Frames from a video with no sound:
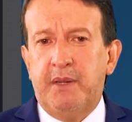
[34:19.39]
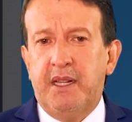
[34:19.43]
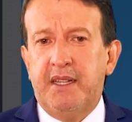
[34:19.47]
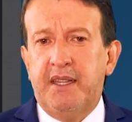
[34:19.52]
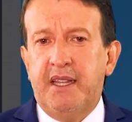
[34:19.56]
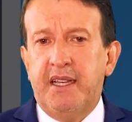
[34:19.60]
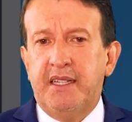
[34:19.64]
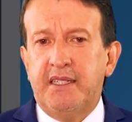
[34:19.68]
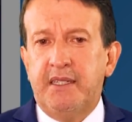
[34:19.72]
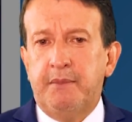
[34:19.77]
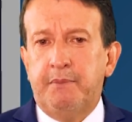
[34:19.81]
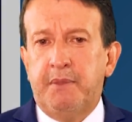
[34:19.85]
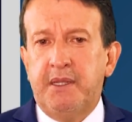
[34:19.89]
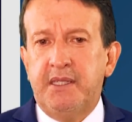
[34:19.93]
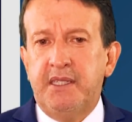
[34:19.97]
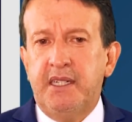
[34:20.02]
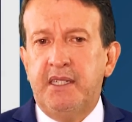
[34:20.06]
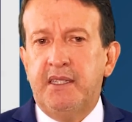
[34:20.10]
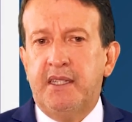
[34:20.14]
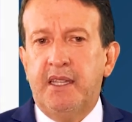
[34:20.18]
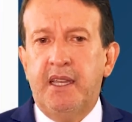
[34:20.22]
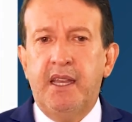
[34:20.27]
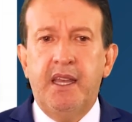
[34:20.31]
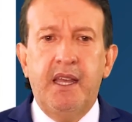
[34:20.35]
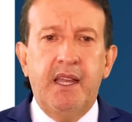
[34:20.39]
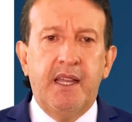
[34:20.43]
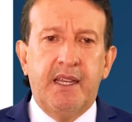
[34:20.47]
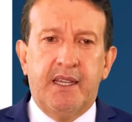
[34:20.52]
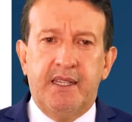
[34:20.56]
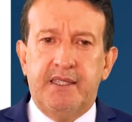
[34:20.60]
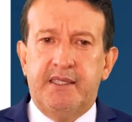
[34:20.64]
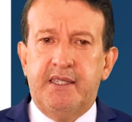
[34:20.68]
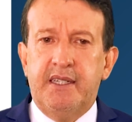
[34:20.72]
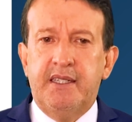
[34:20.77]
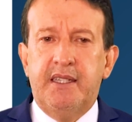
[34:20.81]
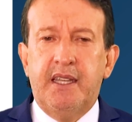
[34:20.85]
Then let's say that the K
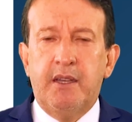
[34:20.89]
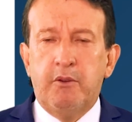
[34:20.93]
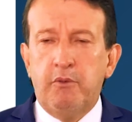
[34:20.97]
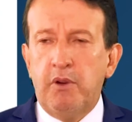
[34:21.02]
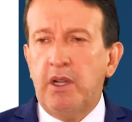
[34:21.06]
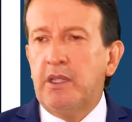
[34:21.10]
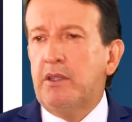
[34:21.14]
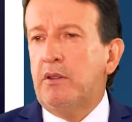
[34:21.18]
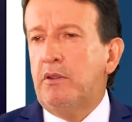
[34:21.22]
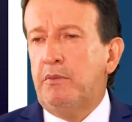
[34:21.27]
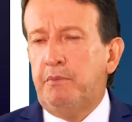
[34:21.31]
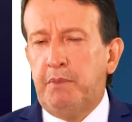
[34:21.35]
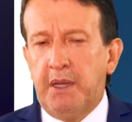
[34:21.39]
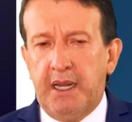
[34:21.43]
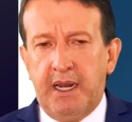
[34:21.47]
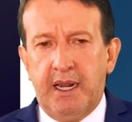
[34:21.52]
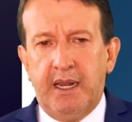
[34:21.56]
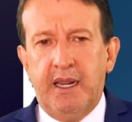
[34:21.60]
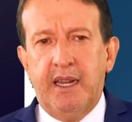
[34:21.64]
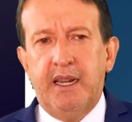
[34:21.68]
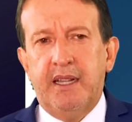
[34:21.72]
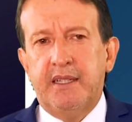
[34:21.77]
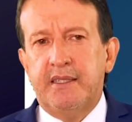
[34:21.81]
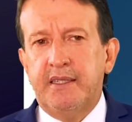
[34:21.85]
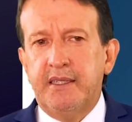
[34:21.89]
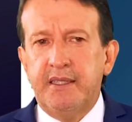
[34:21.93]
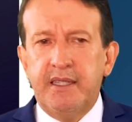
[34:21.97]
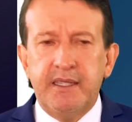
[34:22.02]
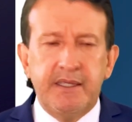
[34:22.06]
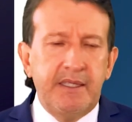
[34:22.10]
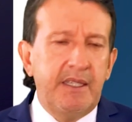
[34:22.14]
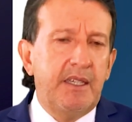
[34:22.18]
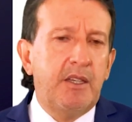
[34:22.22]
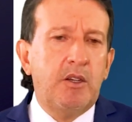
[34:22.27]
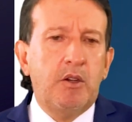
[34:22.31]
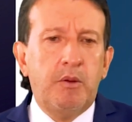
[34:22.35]
parallel to the flattest
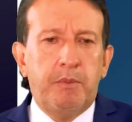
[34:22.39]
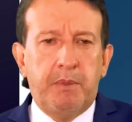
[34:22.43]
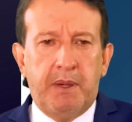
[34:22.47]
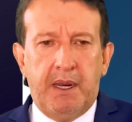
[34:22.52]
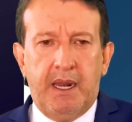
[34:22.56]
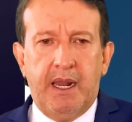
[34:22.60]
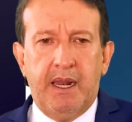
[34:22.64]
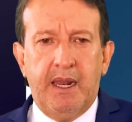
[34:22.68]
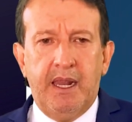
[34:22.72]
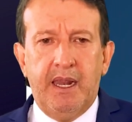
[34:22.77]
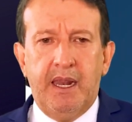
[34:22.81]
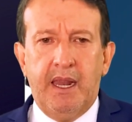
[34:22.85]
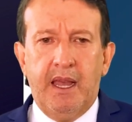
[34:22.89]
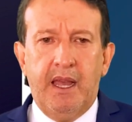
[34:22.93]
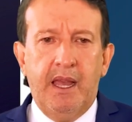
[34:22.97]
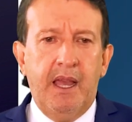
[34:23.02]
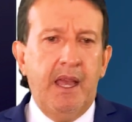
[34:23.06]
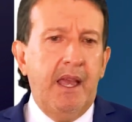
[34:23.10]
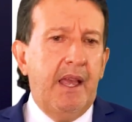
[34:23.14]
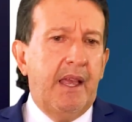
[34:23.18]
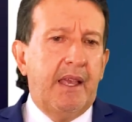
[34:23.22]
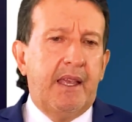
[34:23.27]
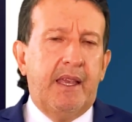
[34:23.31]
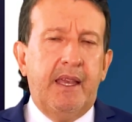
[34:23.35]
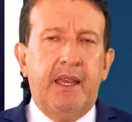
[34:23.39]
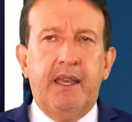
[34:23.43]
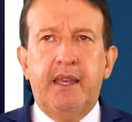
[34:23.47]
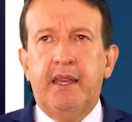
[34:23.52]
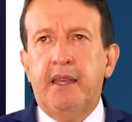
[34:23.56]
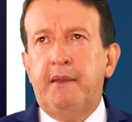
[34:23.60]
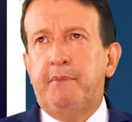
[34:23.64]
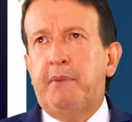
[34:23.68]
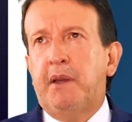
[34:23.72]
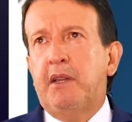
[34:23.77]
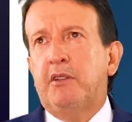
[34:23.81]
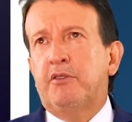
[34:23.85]
of the patient, it is 4,
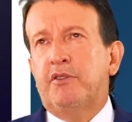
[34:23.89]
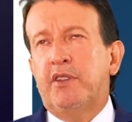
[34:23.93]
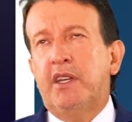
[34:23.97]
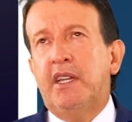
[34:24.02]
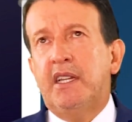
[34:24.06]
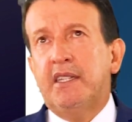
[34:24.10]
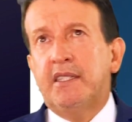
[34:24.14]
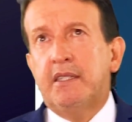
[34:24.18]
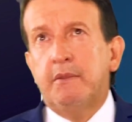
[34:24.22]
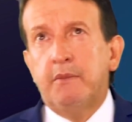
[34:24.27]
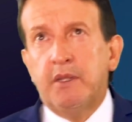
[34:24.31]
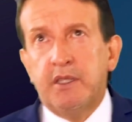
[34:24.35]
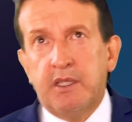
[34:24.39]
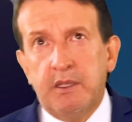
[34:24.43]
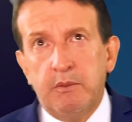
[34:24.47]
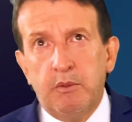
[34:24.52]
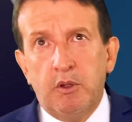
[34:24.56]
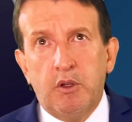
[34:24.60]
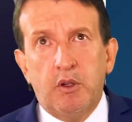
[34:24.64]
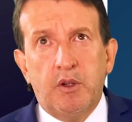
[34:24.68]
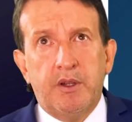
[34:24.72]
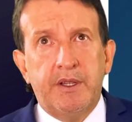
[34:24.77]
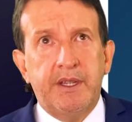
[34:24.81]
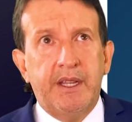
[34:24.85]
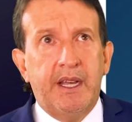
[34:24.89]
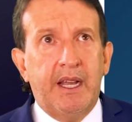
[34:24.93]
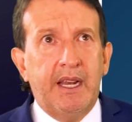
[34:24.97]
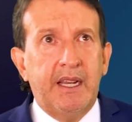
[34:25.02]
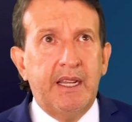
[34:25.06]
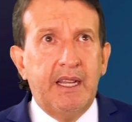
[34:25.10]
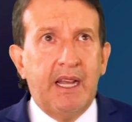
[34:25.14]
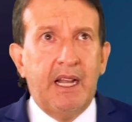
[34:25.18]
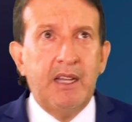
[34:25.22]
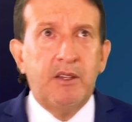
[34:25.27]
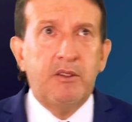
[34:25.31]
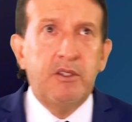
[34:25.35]
or parallel to
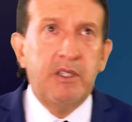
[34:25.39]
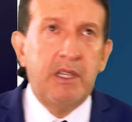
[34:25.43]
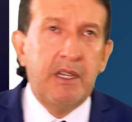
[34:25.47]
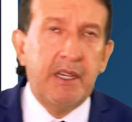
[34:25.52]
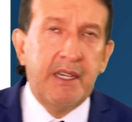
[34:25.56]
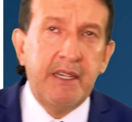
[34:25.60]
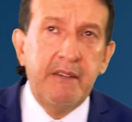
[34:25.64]
5.